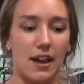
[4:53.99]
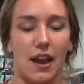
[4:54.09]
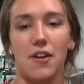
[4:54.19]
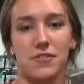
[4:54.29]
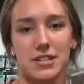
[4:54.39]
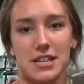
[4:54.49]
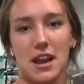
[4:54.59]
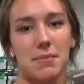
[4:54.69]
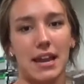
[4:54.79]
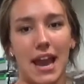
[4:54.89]
obviously
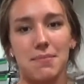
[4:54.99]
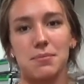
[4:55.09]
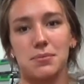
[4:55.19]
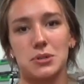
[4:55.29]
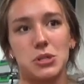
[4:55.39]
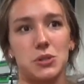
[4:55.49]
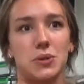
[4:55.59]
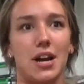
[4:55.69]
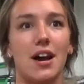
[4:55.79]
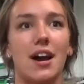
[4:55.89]
I'm a capable
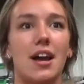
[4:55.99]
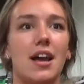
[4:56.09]
shooter,